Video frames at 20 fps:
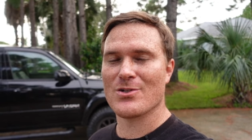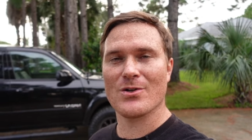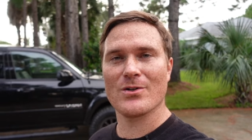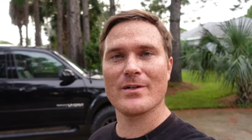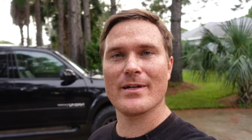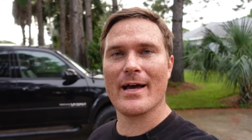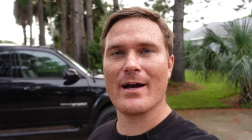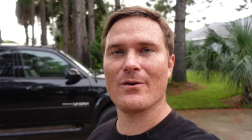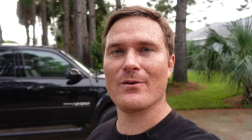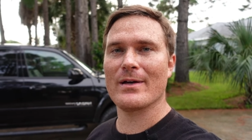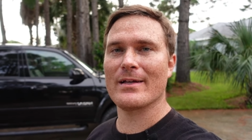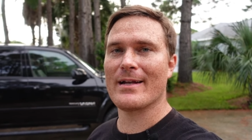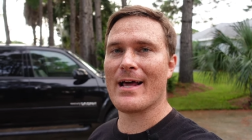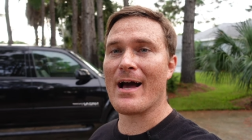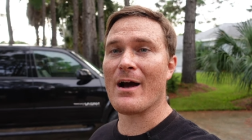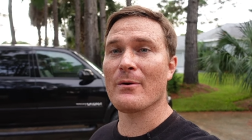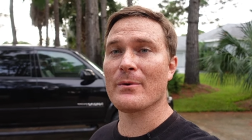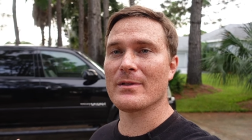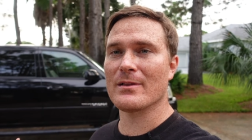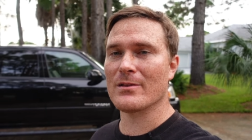turned out and
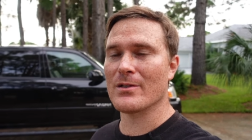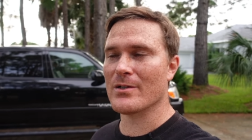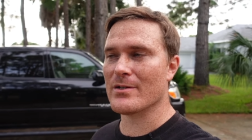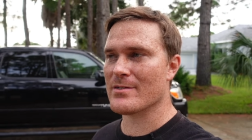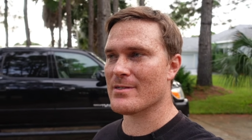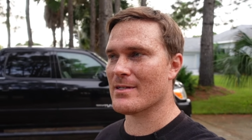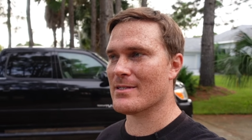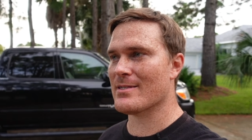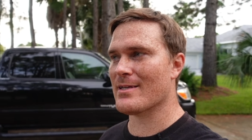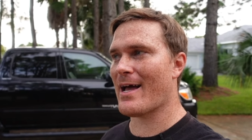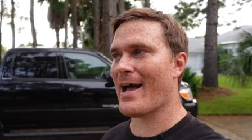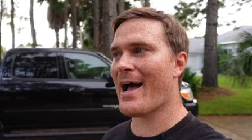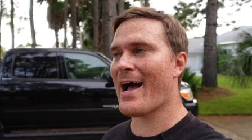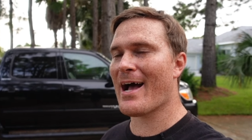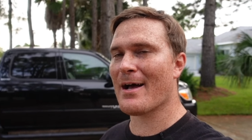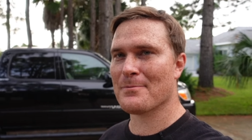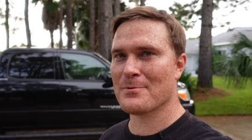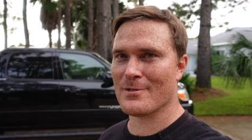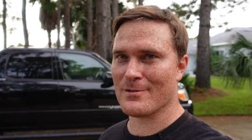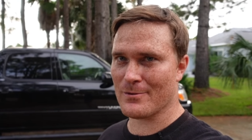how it looks. It's
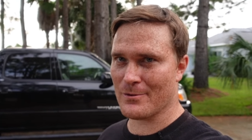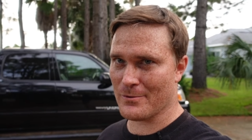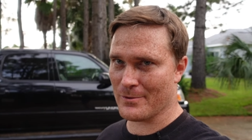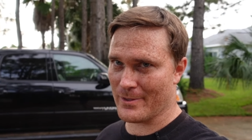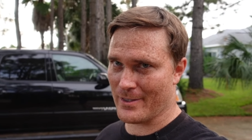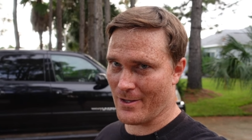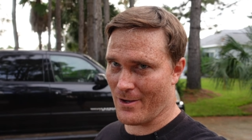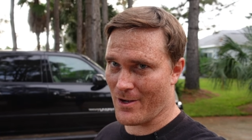absolutely